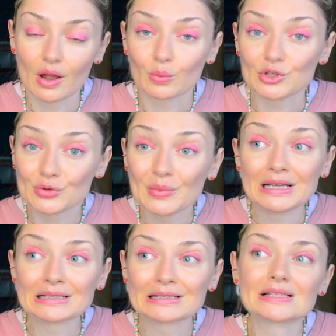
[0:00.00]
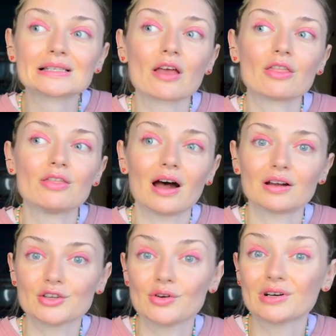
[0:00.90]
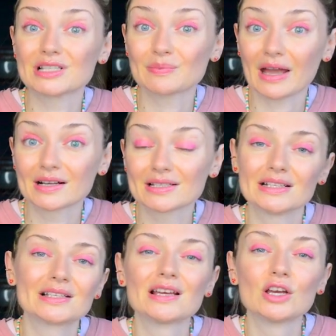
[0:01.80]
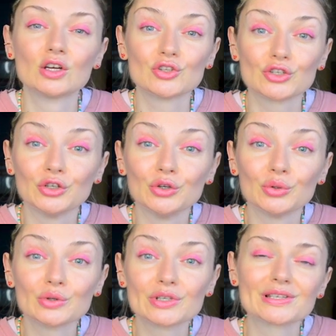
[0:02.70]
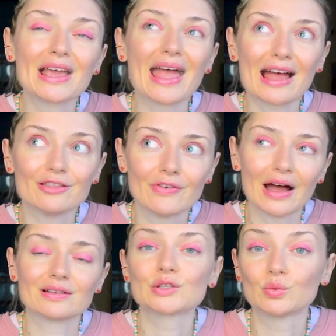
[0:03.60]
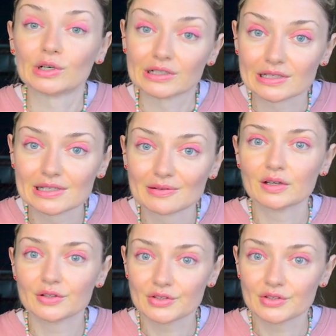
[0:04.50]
which means that you're expected to use advanced words.